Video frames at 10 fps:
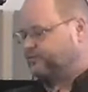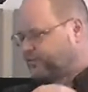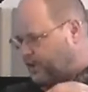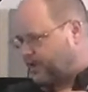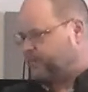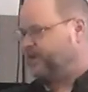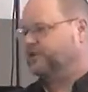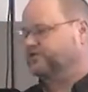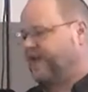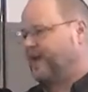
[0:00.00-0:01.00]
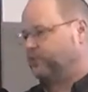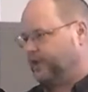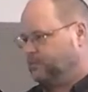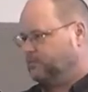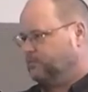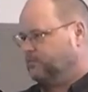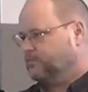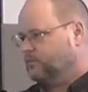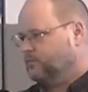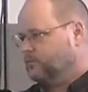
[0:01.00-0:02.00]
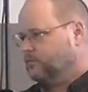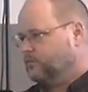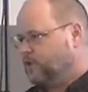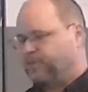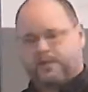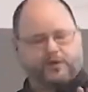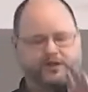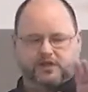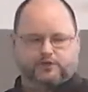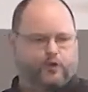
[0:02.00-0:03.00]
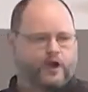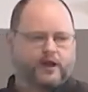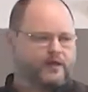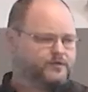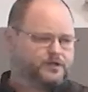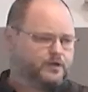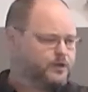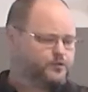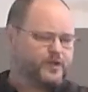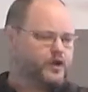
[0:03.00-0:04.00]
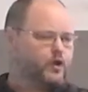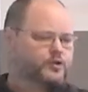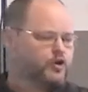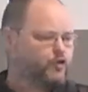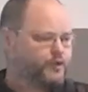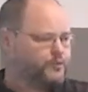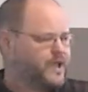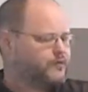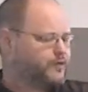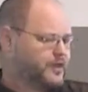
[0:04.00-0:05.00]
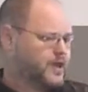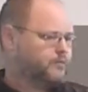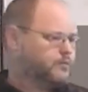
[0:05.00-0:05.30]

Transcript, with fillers: for him and his family. The people at this point have still, there's been no atonement made for them.